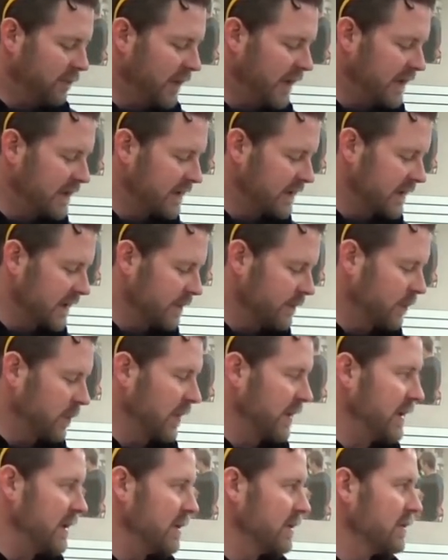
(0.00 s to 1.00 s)
If we
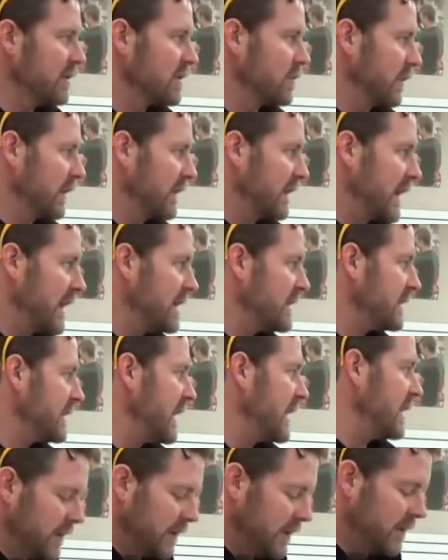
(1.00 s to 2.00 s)
simply use what they
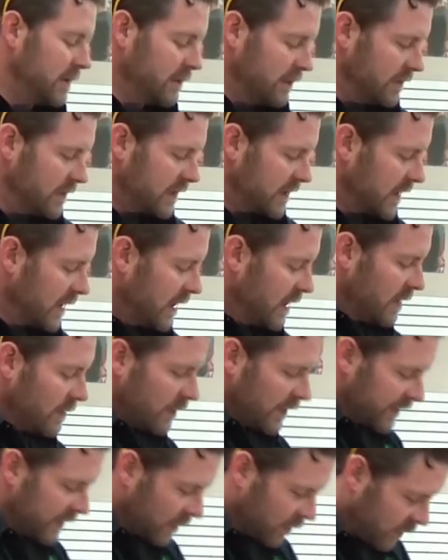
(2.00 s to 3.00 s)
say use
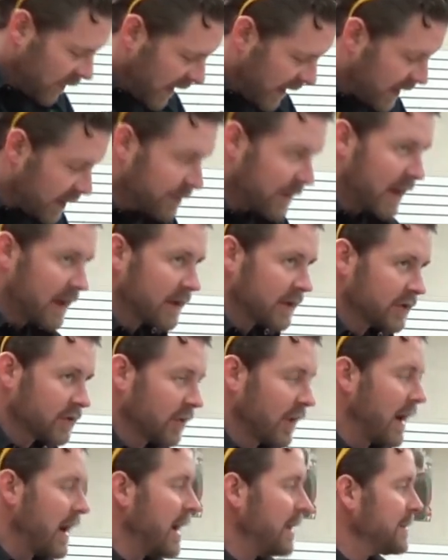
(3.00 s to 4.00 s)
with the right amount of
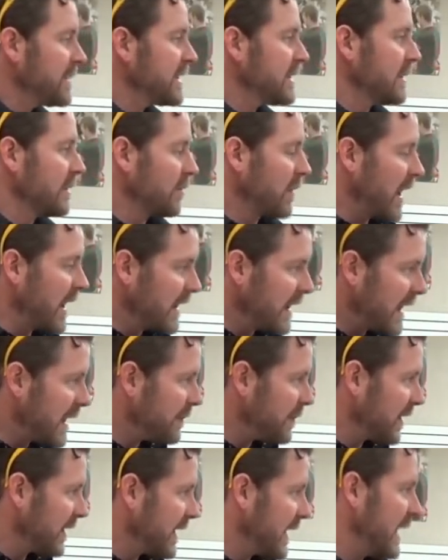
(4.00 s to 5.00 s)
drops, the right
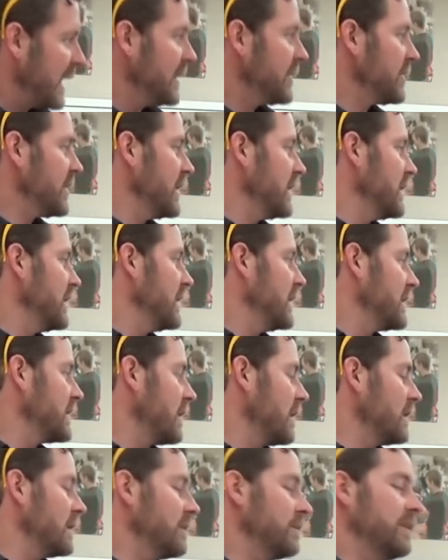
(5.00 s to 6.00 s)
application, is
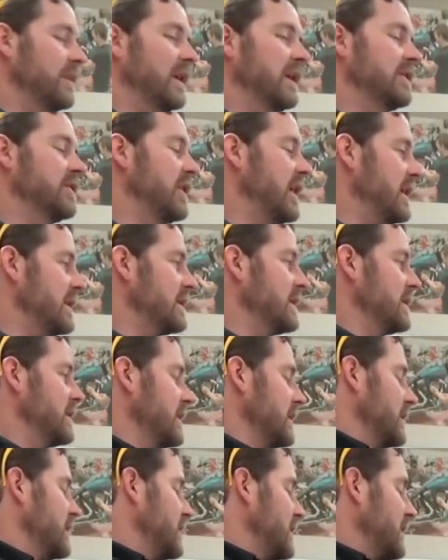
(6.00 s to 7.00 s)
our uh, chances
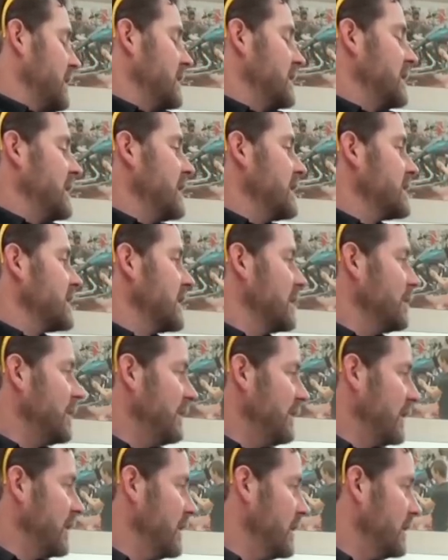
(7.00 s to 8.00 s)
of success going to
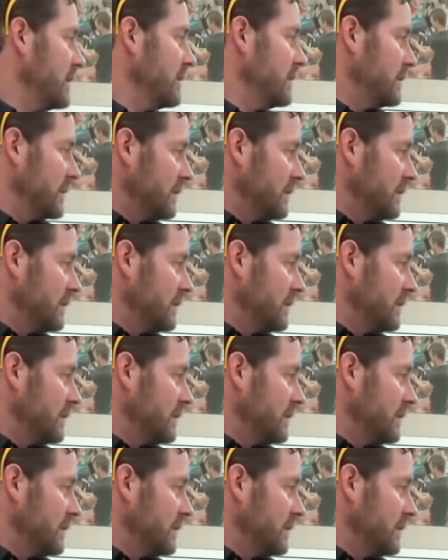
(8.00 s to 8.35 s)
be very...